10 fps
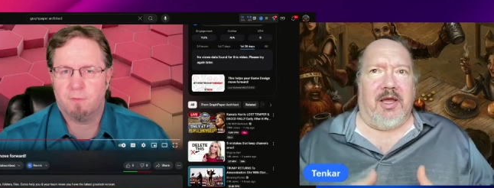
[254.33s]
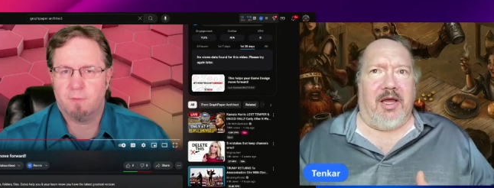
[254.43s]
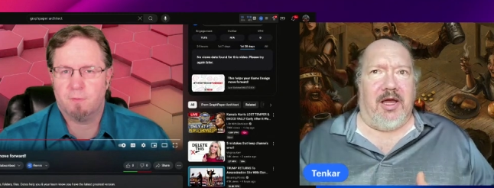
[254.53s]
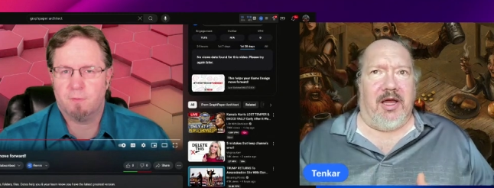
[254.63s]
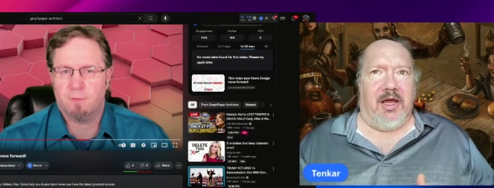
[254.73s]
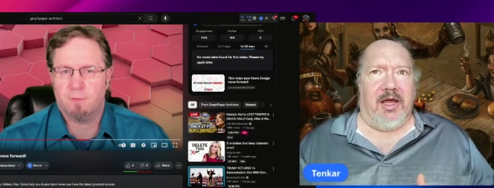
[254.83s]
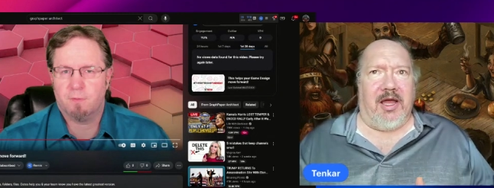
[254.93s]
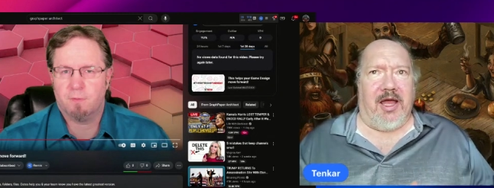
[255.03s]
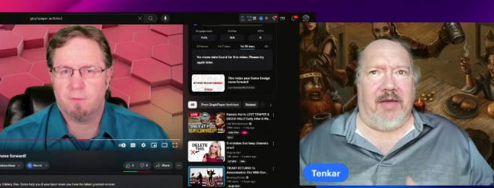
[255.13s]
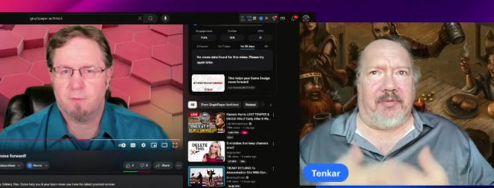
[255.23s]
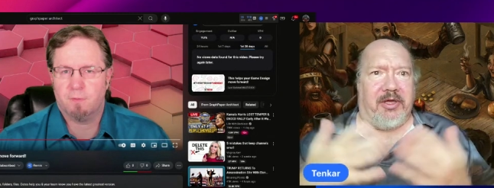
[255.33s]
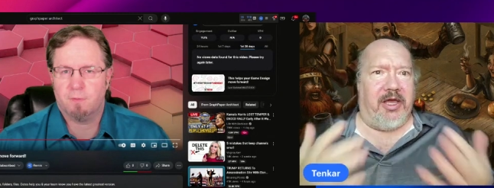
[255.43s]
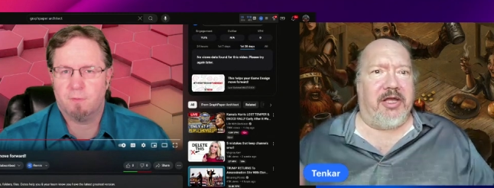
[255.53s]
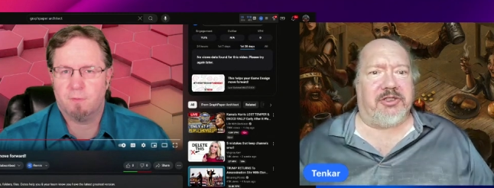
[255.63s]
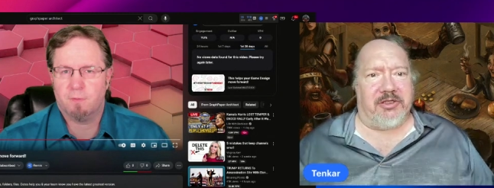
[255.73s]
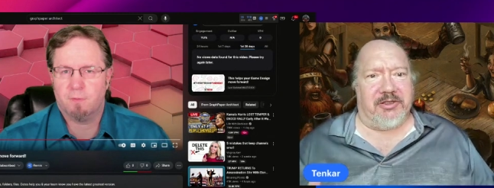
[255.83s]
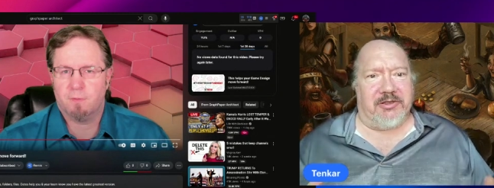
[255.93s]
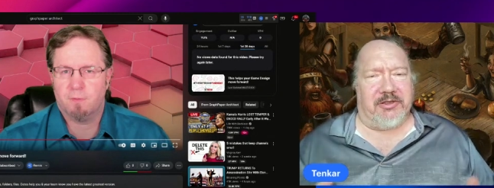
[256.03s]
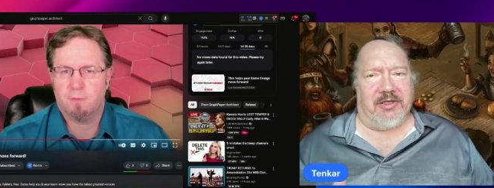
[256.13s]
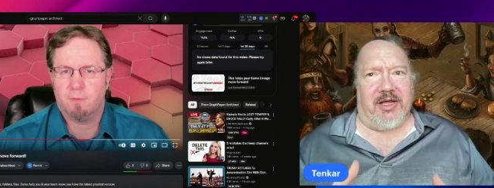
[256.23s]
Speaker 1: uh,
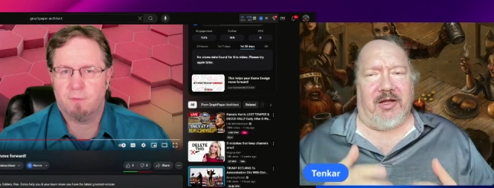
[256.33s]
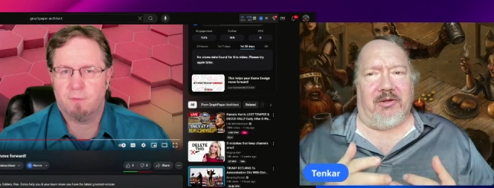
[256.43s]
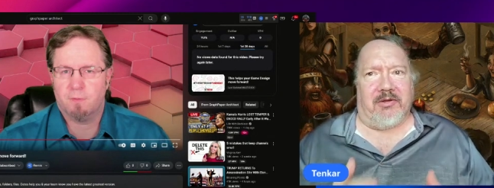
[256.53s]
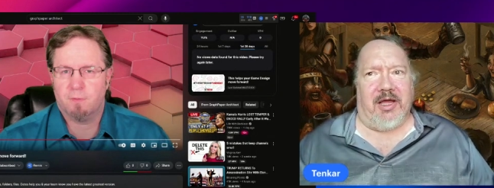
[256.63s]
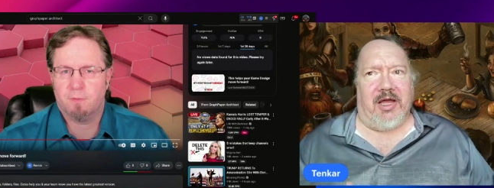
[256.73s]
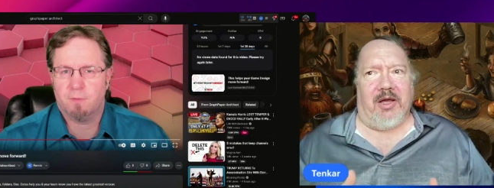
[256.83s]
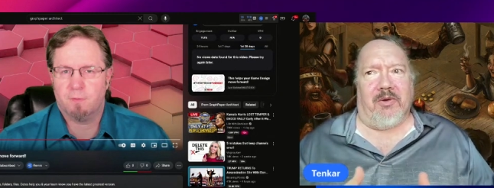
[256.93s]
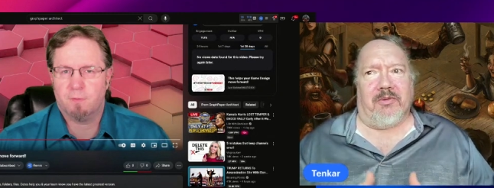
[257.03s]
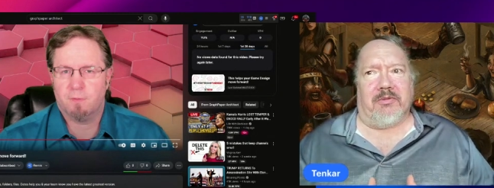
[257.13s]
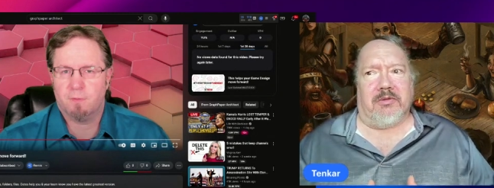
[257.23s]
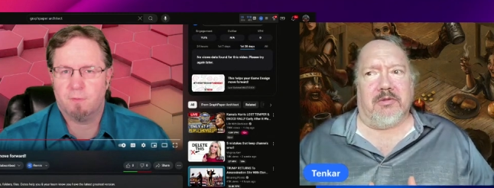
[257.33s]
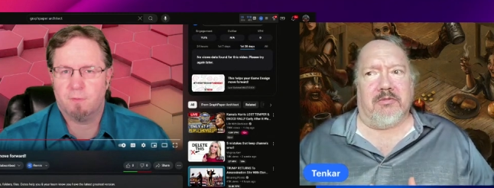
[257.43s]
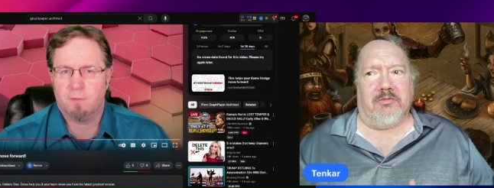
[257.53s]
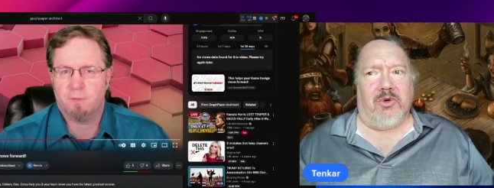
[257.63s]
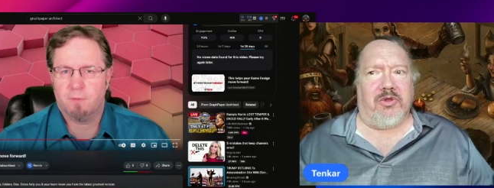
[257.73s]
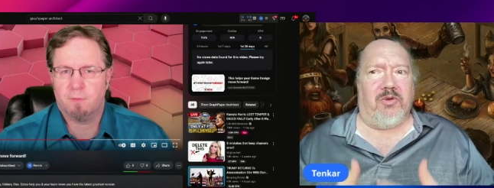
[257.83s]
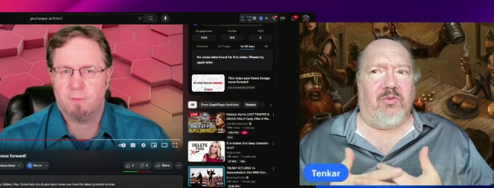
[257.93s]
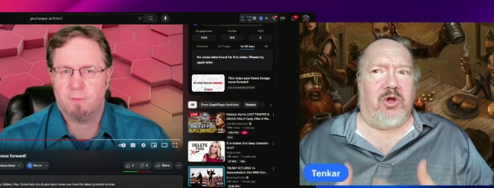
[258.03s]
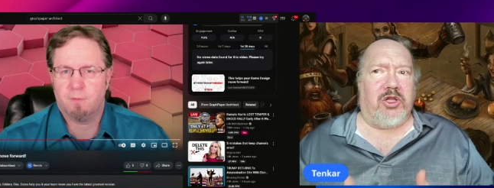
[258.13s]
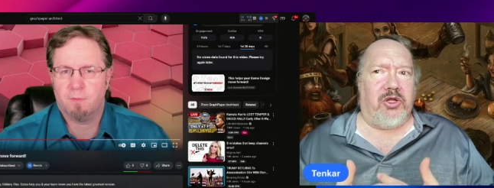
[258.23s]
applications that allow more than
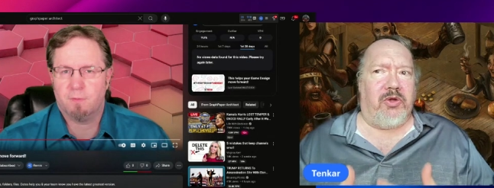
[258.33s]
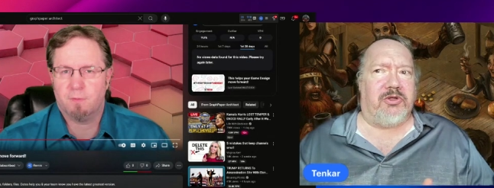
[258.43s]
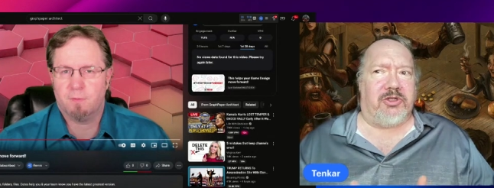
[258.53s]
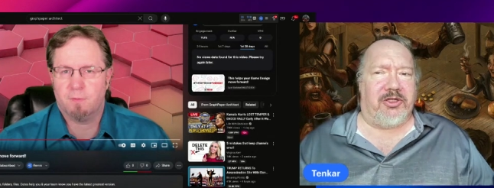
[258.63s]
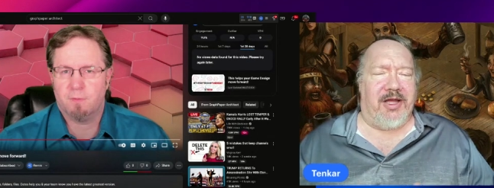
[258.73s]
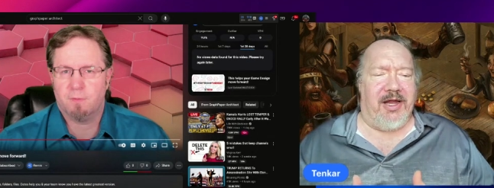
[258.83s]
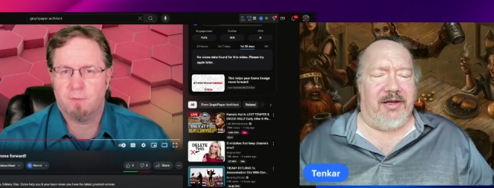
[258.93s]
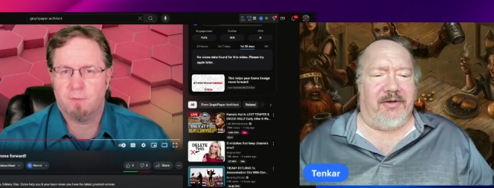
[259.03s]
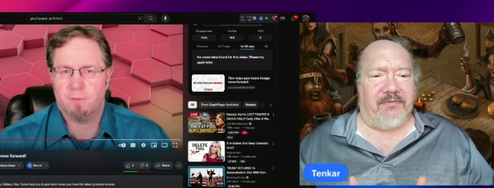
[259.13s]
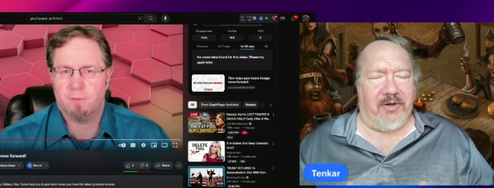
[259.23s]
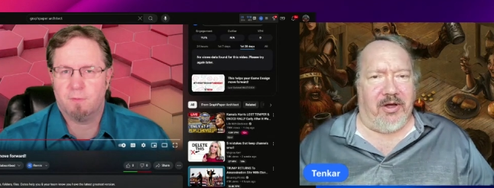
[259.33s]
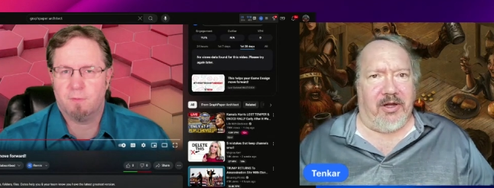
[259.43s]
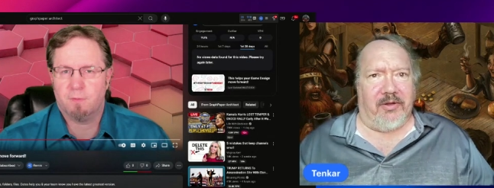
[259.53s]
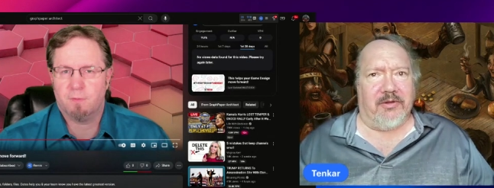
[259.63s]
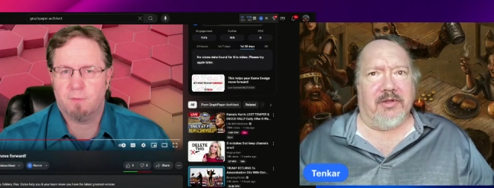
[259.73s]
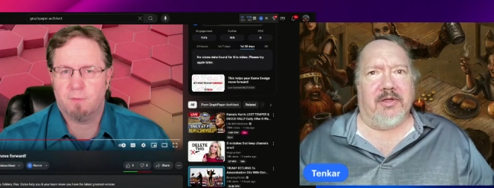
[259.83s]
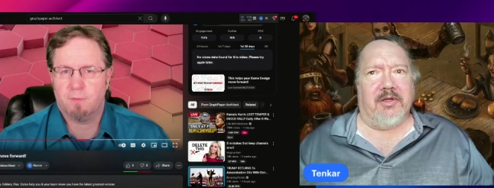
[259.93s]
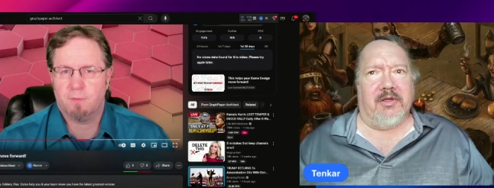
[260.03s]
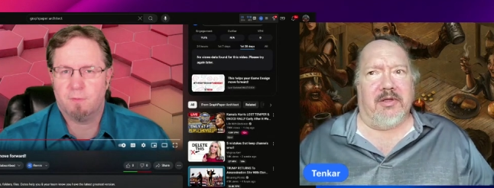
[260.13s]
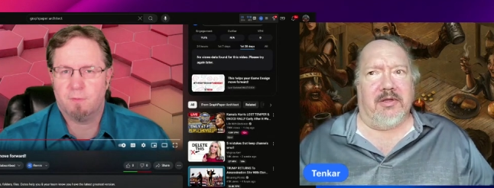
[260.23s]
one user to edit a file,
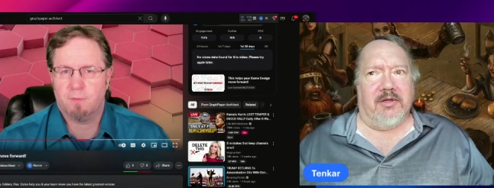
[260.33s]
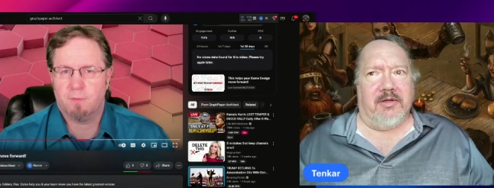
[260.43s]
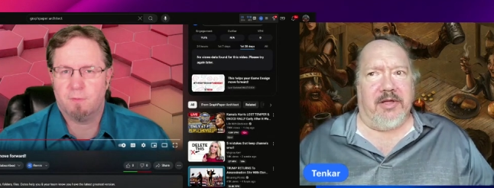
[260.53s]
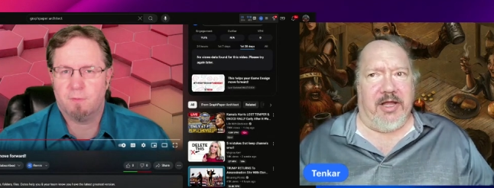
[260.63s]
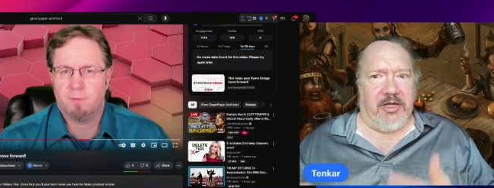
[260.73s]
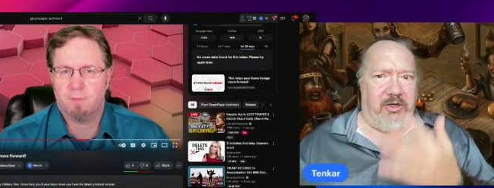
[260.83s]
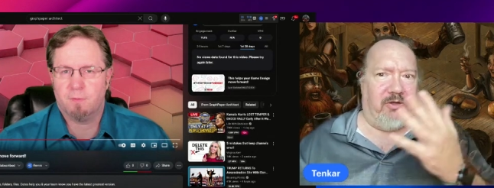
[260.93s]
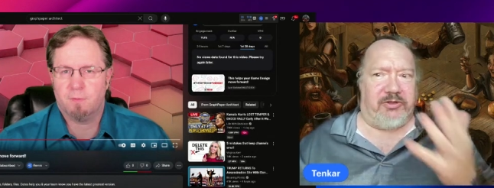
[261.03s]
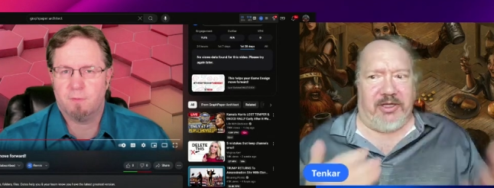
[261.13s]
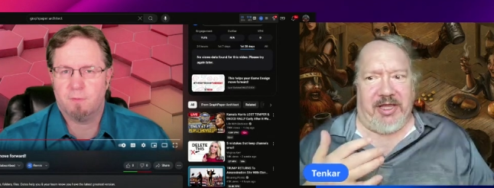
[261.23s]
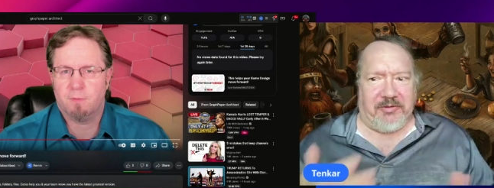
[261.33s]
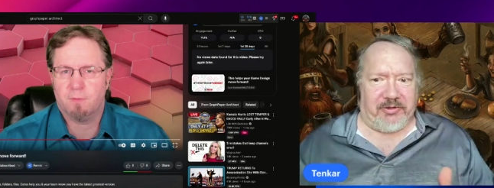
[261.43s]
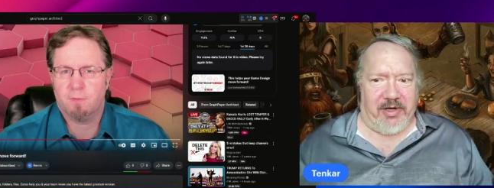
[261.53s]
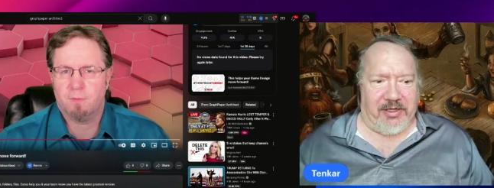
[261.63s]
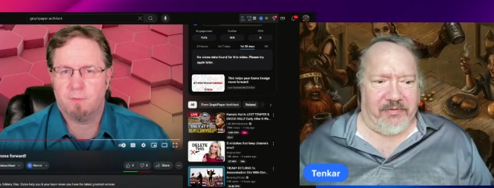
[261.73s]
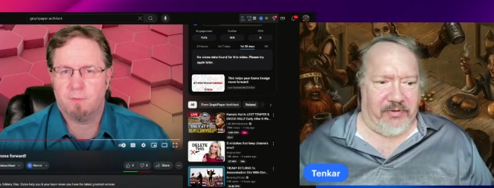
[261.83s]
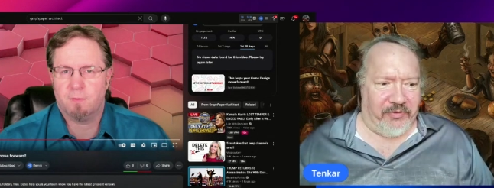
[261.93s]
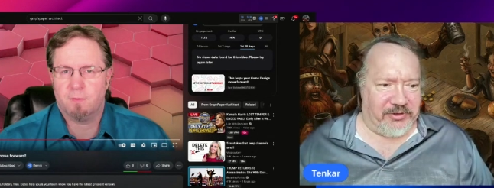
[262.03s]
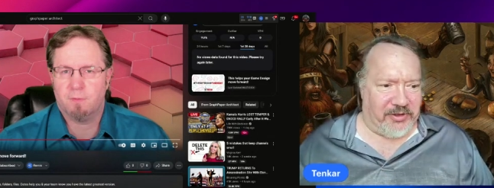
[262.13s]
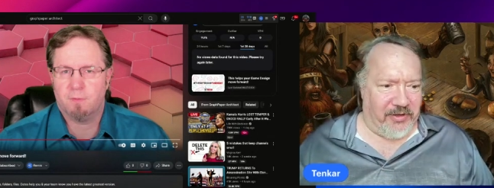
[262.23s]
it usually keeps track of all
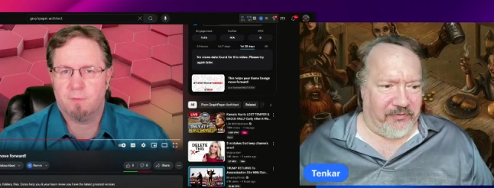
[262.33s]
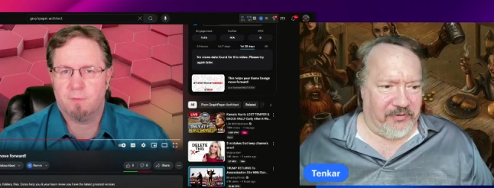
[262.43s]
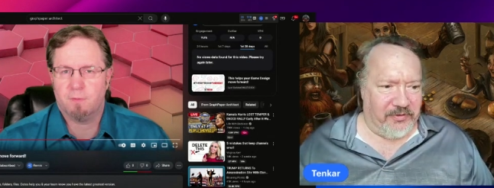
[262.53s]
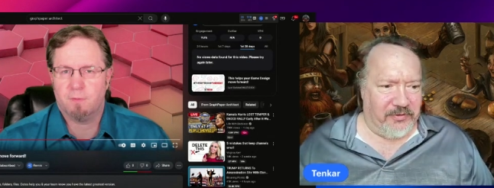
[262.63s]
this stuff.